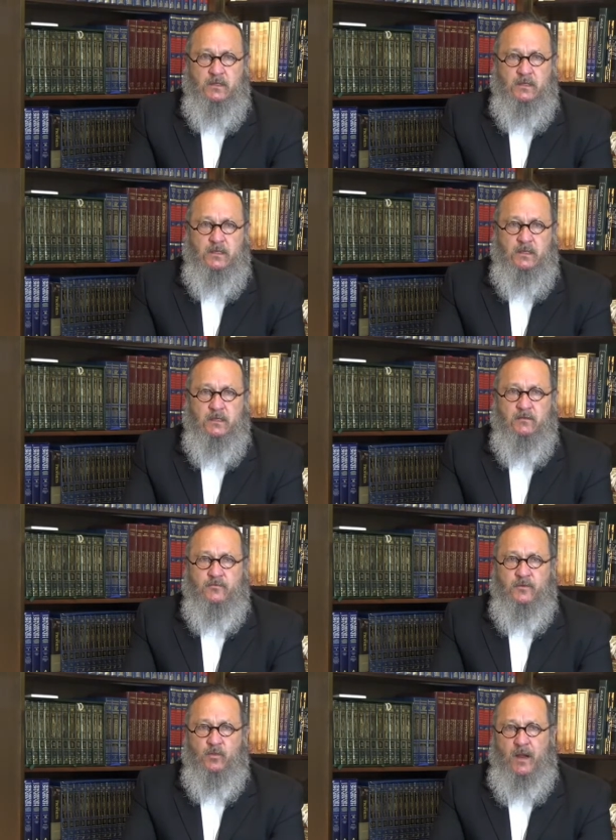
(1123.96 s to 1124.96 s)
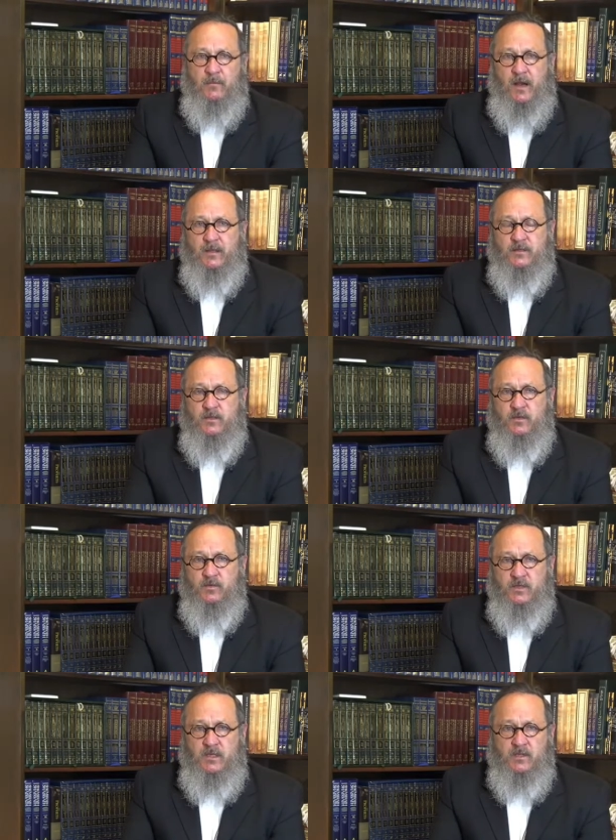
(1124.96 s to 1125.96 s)
If the rabbi that you
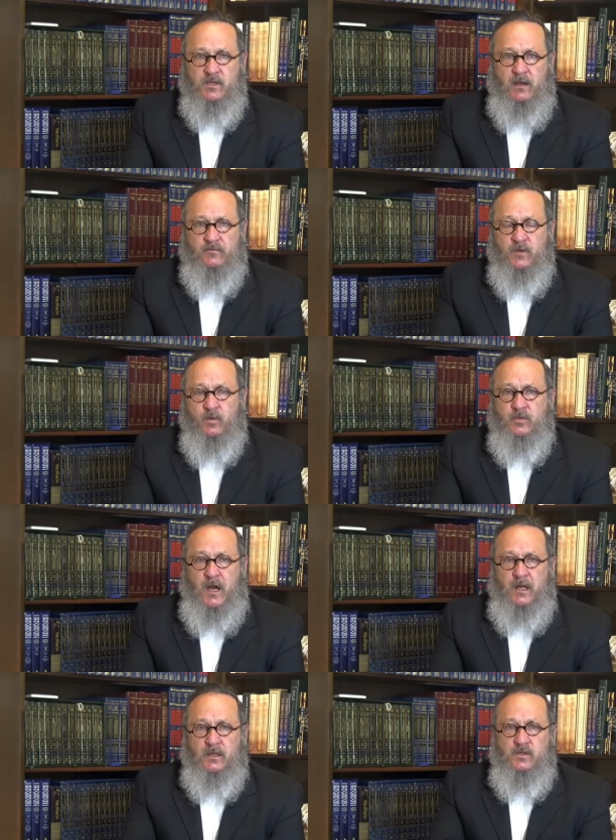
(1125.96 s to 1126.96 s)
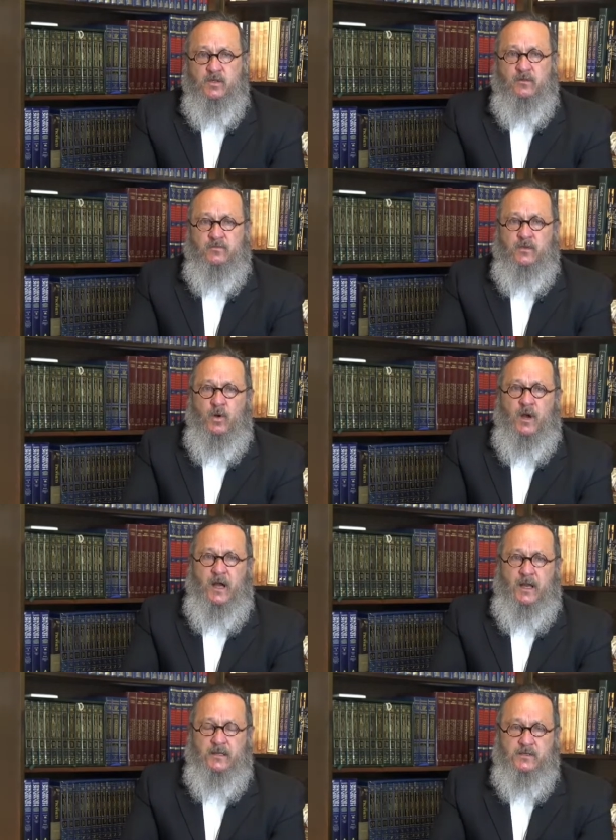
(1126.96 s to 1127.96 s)
teach have no knowledge of
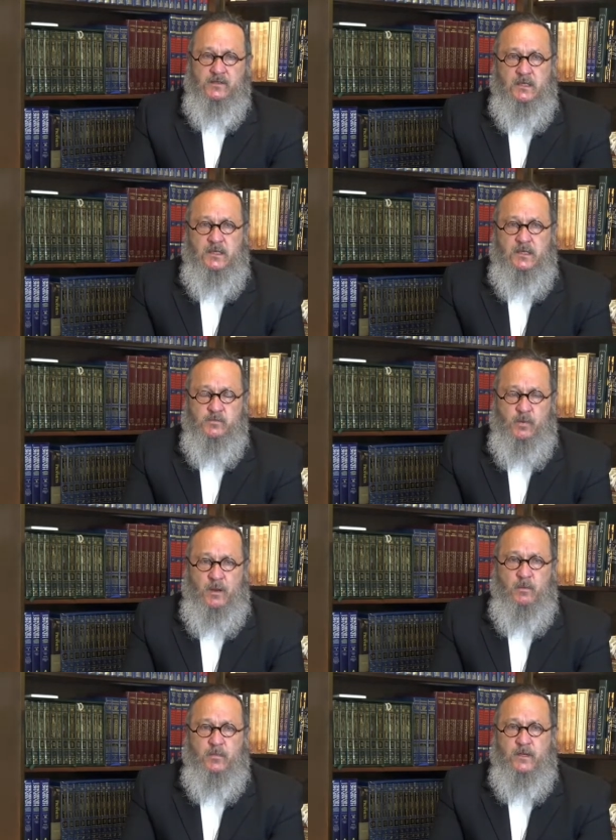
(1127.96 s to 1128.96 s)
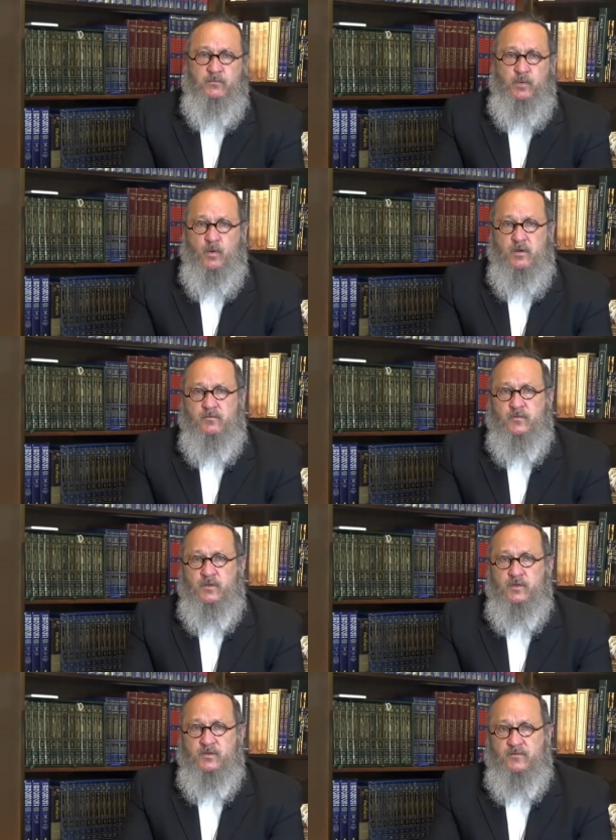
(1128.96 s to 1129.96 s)
Noahidus, it's probably important for
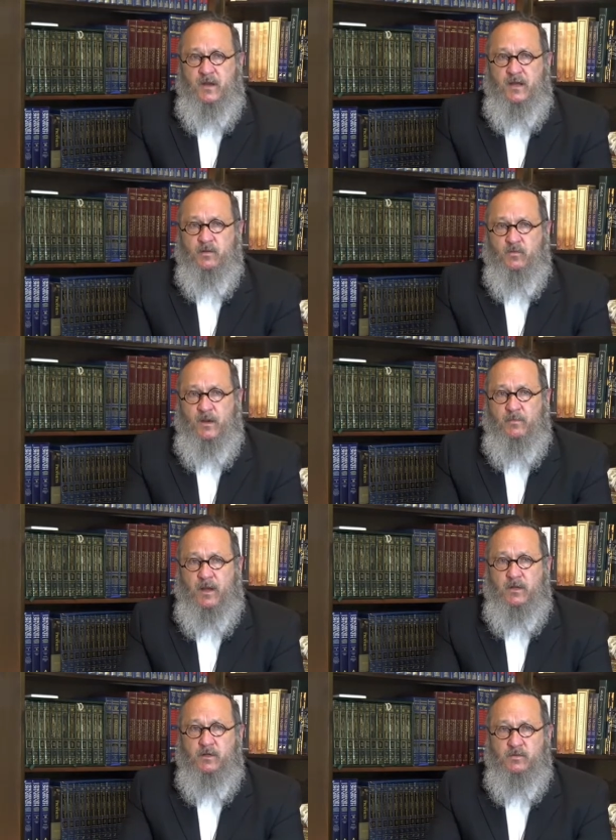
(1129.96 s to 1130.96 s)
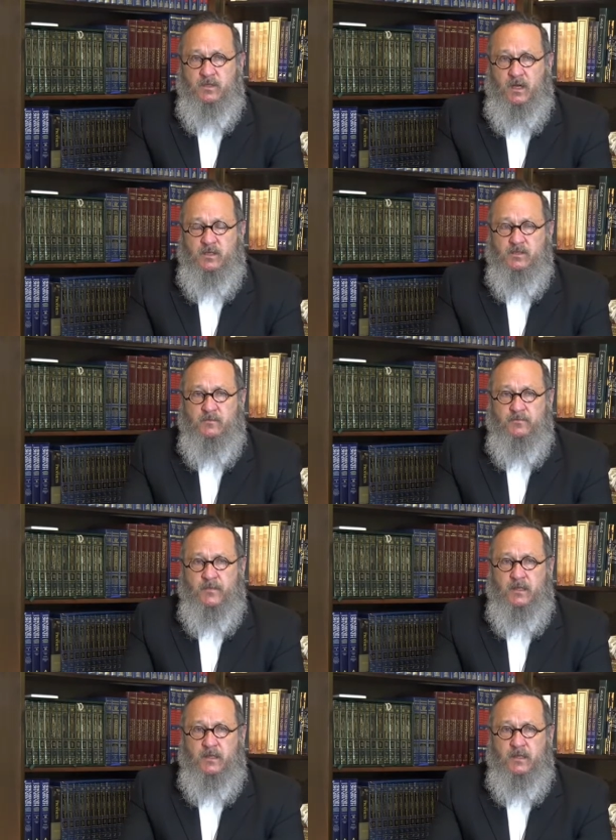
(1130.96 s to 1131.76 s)
you to find a rabbi who does.